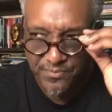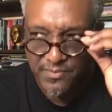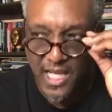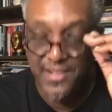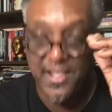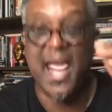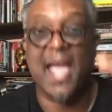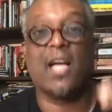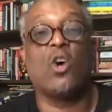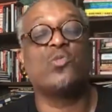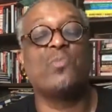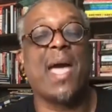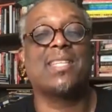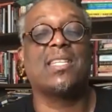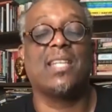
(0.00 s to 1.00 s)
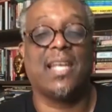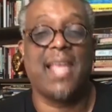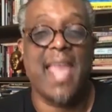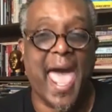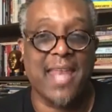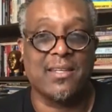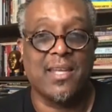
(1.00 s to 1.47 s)
And then that goes back to the
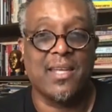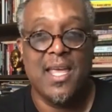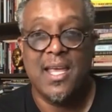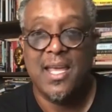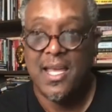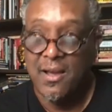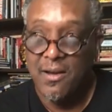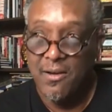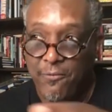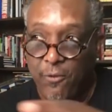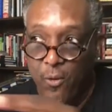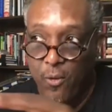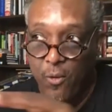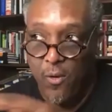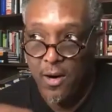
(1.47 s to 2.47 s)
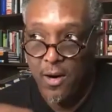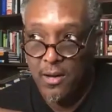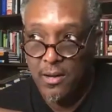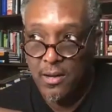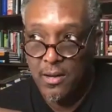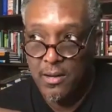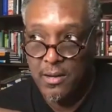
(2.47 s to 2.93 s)
Latin for
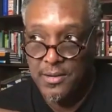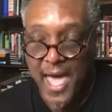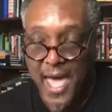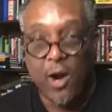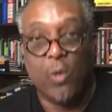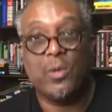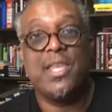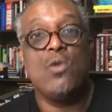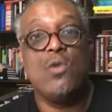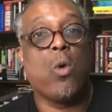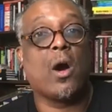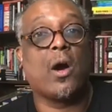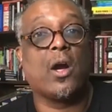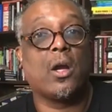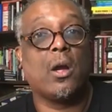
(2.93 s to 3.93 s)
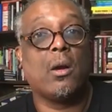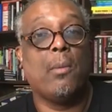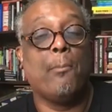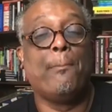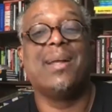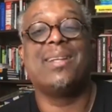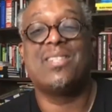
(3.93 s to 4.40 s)
not only work,
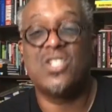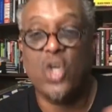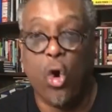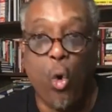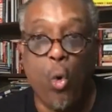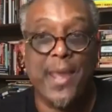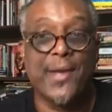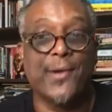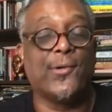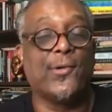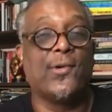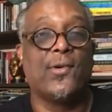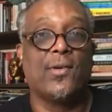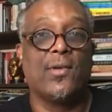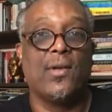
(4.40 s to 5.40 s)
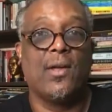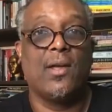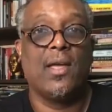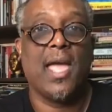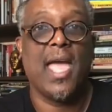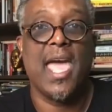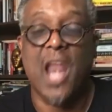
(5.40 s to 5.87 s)
but toil,
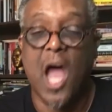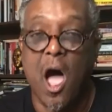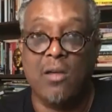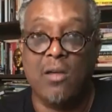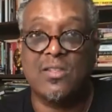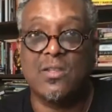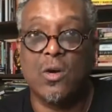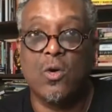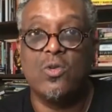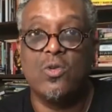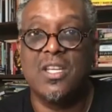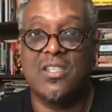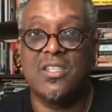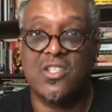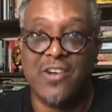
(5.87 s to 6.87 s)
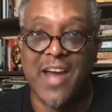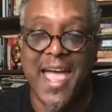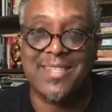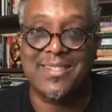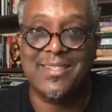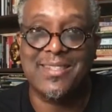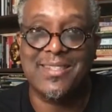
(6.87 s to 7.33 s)
and also
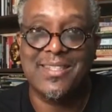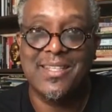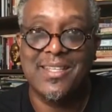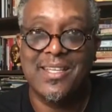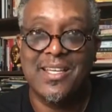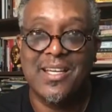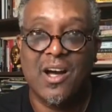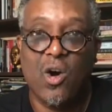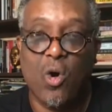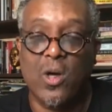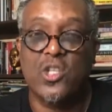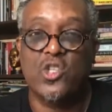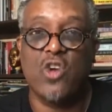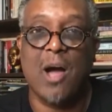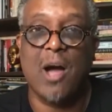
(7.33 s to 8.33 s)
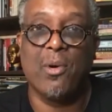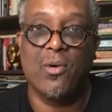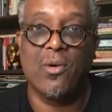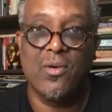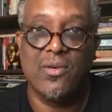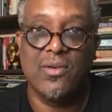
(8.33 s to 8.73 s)
distress or trouble.